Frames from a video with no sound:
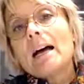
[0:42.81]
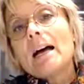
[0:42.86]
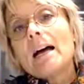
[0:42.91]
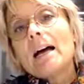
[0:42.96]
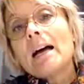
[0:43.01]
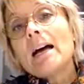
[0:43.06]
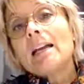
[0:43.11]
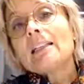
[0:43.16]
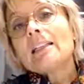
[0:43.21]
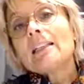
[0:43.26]

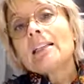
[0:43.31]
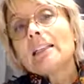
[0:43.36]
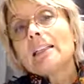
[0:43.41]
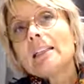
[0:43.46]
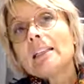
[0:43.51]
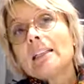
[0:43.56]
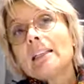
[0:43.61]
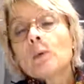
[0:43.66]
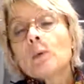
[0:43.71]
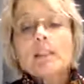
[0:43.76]
and
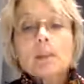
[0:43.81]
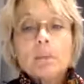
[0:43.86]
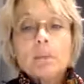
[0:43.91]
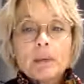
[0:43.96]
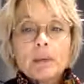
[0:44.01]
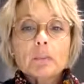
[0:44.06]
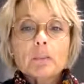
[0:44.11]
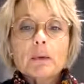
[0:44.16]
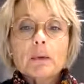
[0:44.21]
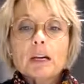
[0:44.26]
it was a big
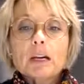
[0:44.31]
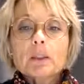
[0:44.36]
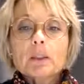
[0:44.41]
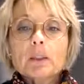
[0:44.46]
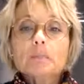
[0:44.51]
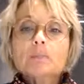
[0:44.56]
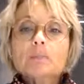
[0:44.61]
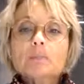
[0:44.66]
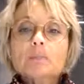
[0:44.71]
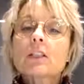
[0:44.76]
part.
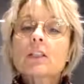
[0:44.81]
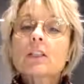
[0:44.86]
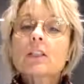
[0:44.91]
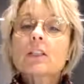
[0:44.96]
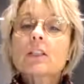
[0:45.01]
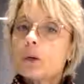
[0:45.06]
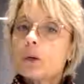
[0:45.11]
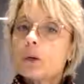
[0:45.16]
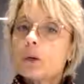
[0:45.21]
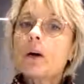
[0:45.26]

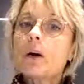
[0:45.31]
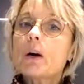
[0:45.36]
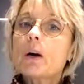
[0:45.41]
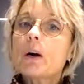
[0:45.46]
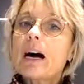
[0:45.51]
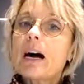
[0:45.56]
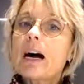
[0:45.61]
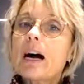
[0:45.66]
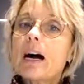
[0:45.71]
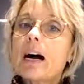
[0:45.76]
So,
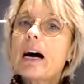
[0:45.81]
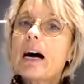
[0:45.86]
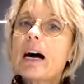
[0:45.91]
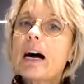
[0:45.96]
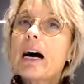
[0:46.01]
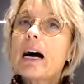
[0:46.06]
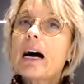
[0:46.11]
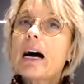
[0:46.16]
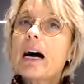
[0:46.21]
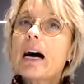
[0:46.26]

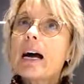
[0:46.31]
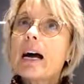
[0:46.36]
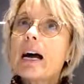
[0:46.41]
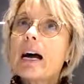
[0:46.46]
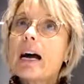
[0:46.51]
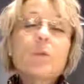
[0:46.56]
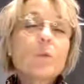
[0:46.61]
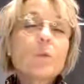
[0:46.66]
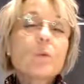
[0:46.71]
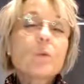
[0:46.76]

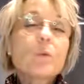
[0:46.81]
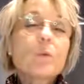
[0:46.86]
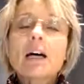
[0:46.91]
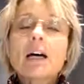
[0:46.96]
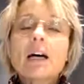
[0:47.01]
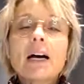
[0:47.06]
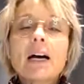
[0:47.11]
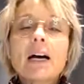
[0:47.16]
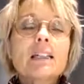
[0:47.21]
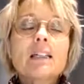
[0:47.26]
anyway,
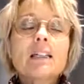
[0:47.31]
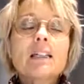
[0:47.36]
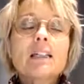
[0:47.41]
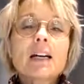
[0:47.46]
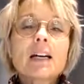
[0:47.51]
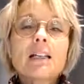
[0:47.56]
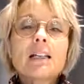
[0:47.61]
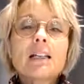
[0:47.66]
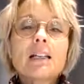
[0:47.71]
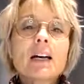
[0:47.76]
I
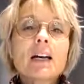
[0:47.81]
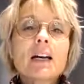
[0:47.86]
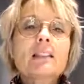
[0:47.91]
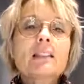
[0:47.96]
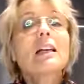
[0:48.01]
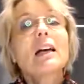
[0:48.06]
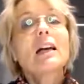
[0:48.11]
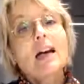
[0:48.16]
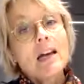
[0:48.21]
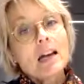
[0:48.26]
decided that
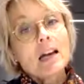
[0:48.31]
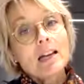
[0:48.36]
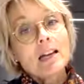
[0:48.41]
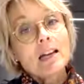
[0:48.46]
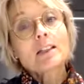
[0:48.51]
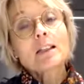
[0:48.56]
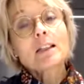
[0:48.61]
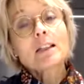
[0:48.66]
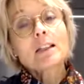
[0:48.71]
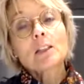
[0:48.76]
as
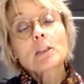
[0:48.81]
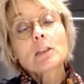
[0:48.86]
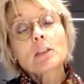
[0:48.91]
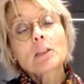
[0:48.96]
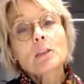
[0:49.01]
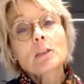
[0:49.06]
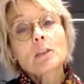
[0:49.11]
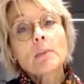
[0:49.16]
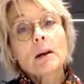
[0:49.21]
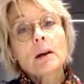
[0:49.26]
I talked
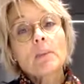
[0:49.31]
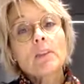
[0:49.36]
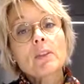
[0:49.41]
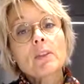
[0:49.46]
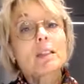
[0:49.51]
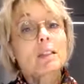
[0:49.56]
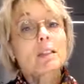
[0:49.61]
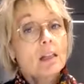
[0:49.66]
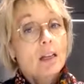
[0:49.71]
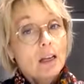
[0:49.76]
about
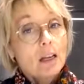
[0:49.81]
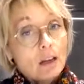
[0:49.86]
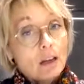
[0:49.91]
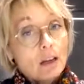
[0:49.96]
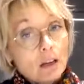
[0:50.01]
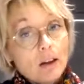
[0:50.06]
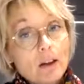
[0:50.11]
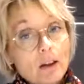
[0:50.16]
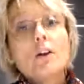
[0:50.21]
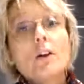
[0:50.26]
this
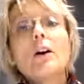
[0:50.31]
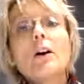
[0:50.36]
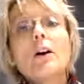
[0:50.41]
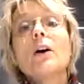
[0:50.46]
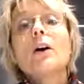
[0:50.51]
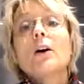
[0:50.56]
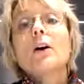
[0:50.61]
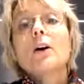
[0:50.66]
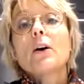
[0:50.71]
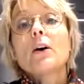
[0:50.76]

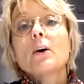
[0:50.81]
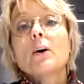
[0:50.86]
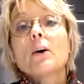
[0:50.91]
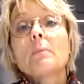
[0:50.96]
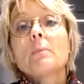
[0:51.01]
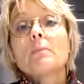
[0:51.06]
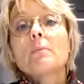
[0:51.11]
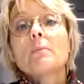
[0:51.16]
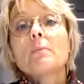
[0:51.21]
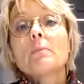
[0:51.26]

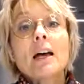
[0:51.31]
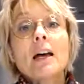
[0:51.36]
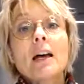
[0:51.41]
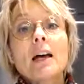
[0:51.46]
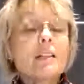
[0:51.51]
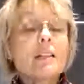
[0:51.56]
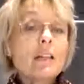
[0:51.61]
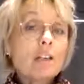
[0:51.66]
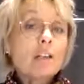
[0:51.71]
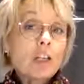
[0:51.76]
as
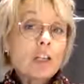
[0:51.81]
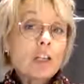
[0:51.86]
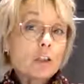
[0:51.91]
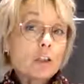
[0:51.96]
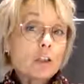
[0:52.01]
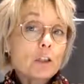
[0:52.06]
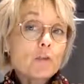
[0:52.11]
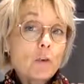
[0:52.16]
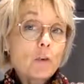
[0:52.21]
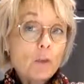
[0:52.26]
a
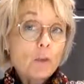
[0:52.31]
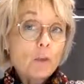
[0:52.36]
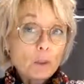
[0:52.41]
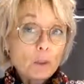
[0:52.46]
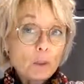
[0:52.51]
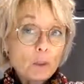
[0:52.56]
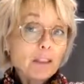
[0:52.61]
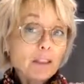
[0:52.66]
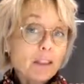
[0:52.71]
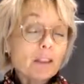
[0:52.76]
challenge for the
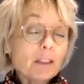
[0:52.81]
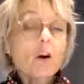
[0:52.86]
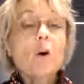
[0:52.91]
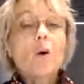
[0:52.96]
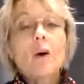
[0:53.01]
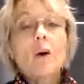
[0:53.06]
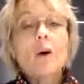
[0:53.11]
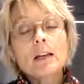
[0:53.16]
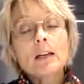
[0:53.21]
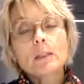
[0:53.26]
week or
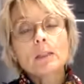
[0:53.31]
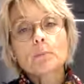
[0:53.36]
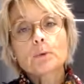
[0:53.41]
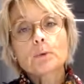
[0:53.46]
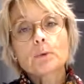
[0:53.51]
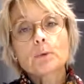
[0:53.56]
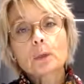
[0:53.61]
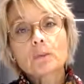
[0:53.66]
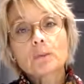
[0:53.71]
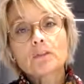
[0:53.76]
as a
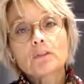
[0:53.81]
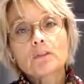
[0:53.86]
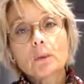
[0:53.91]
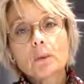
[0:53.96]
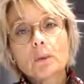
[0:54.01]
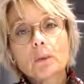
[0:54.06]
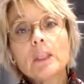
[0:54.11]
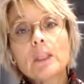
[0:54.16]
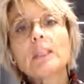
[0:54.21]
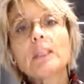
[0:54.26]
program for the
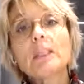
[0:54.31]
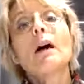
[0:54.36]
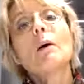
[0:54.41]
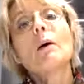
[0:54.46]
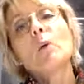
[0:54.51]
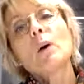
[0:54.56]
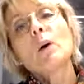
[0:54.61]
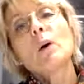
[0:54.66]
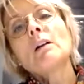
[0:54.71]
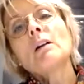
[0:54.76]
week,
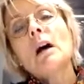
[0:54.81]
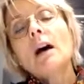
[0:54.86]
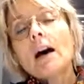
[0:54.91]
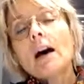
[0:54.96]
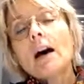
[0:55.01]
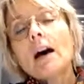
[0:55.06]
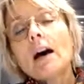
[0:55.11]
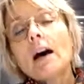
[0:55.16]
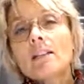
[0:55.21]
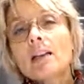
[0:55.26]
well, I
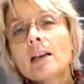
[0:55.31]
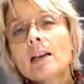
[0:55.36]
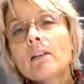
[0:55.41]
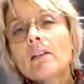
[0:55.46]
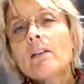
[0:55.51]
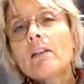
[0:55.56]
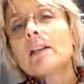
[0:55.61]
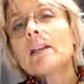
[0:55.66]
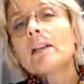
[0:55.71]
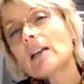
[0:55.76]
decided
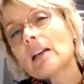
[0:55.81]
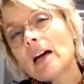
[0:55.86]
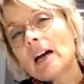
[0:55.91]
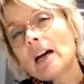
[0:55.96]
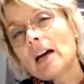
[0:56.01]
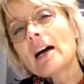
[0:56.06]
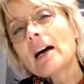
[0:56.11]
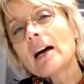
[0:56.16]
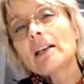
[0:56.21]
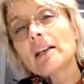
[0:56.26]
that
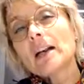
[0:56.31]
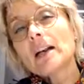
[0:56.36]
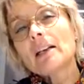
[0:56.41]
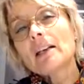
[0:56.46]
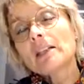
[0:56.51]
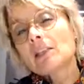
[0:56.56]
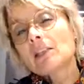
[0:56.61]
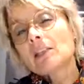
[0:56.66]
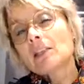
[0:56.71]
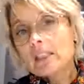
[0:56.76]
I'd had a
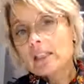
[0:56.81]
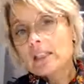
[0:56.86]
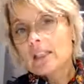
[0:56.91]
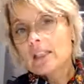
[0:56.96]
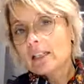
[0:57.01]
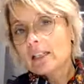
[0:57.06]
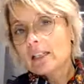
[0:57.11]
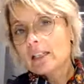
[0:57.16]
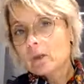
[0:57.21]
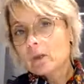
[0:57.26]

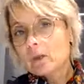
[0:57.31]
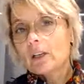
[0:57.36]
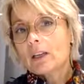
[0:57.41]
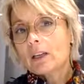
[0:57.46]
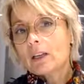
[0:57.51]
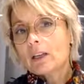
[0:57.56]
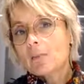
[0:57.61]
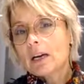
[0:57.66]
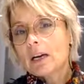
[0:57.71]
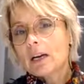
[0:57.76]
second look
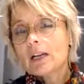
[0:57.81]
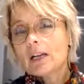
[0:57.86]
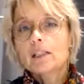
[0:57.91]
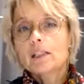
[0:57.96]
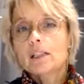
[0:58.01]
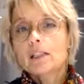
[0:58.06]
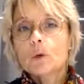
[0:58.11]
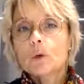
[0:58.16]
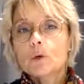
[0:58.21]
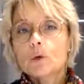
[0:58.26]
in my
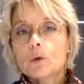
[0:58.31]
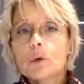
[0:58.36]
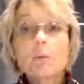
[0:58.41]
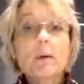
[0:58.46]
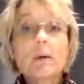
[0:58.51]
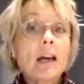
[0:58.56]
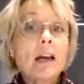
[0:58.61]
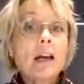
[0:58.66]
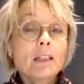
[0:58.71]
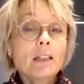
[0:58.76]
wardrobe
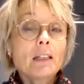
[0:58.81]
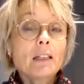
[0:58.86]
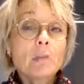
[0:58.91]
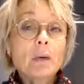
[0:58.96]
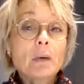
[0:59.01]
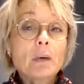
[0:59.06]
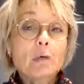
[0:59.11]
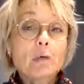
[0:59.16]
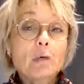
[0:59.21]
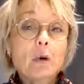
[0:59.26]
and in my
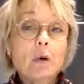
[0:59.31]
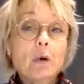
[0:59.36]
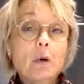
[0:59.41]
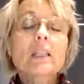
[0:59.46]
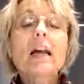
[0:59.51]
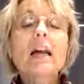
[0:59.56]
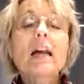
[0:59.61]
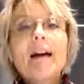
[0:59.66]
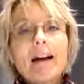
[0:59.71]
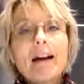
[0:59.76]
drawers,
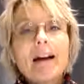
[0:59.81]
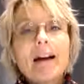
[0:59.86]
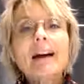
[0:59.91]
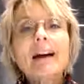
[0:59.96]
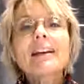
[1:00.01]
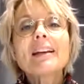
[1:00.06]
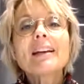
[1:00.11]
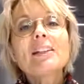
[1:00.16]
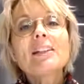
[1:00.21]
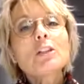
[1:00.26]
and I
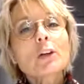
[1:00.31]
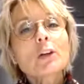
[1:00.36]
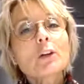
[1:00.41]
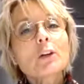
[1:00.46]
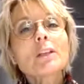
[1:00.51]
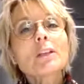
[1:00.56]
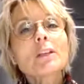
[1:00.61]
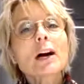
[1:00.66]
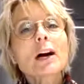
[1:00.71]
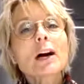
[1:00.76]
sorted
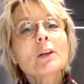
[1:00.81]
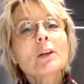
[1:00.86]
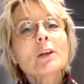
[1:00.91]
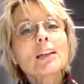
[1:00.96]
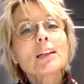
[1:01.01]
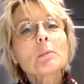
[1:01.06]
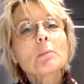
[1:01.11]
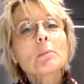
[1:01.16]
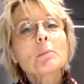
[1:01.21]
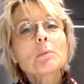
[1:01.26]
out a
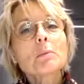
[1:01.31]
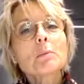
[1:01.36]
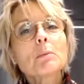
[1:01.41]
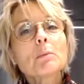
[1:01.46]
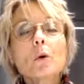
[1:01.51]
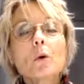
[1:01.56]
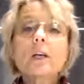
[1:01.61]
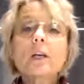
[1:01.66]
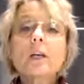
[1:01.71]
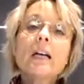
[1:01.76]
little bit
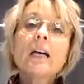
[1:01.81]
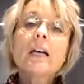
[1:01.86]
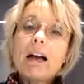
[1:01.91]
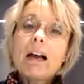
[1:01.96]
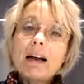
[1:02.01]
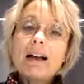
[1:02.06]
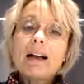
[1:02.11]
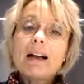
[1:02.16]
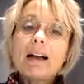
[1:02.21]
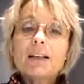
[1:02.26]
more
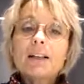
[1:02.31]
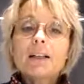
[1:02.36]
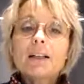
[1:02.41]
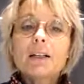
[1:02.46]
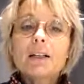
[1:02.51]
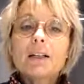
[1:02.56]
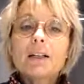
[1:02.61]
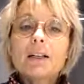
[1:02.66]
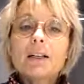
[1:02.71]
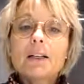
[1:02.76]

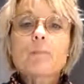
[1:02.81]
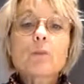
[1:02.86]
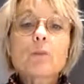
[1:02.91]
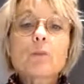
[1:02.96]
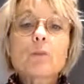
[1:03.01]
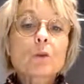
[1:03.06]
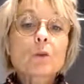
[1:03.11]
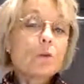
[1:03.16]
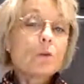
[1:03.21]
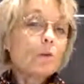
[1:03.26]

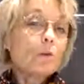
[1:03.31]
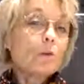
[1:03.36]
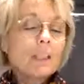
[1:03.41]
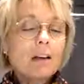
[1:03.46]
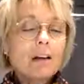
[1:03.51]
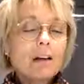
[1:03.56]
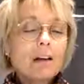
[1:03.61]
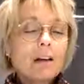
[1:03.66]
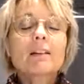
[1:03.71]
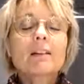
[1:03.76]
to
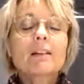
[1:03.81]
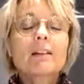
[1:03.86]
declutter a